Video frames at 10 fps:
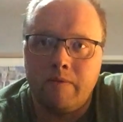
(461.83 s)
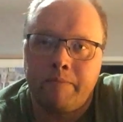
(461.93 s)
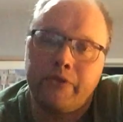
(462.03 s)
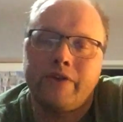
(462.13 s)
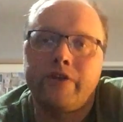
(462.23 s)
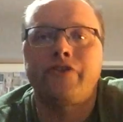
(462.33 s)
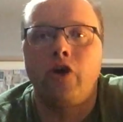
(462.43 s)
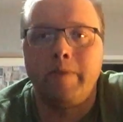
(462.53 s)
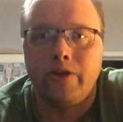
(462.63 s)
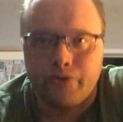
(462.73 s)
but they did
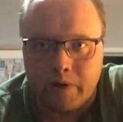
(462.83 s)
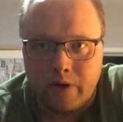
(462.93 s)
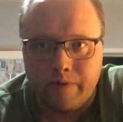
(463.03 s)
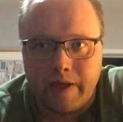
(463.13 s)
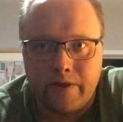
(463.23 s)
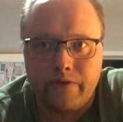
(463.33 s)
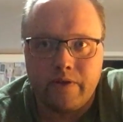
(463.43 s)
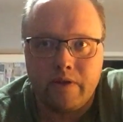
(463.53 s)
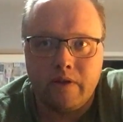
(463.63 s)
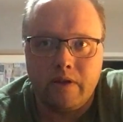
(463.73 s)
tell me as well that
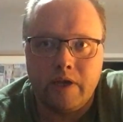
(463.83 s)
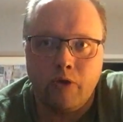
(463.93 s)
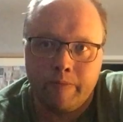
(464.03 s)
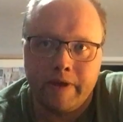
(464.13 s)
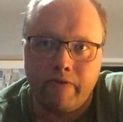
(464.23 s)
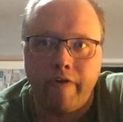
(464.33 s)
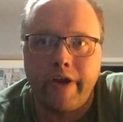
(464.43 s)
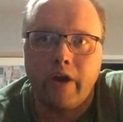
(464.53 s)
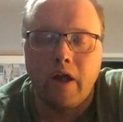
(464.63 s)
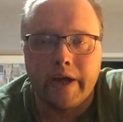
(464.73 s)
it would be very
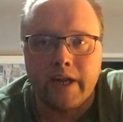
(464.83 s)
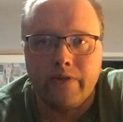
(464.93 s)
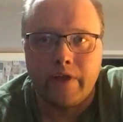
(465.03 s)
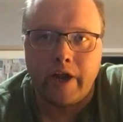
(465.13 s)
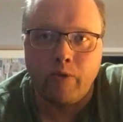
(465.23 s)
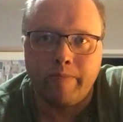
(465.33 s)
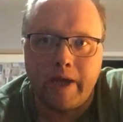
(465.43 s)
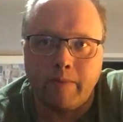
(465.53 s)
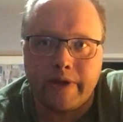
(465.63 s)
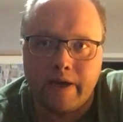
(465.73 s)
unlikely that I would
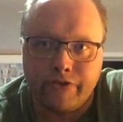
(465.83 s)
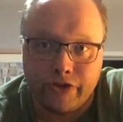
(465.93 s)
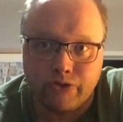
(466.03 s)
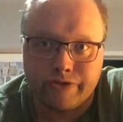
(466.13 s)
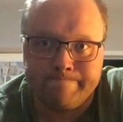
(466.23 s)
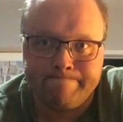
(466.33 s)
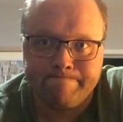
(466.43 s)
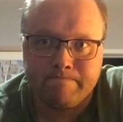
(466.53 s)
be able to have children.